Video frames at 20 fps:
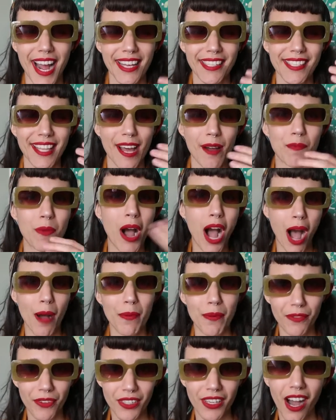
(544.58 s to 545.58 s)
has that
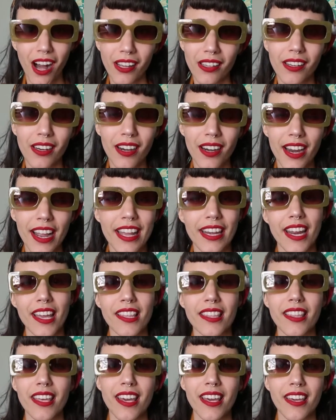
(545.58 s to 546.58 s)
pop of a color and
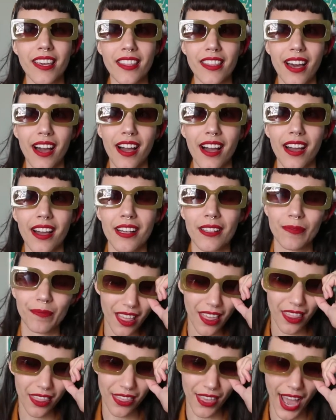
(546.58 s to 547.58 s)
I think that
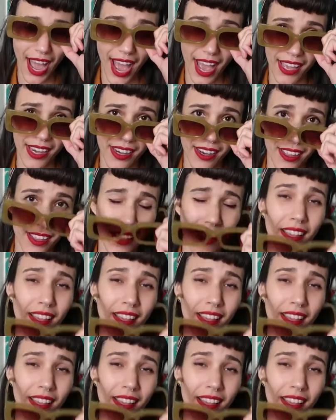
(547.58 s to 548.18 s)
that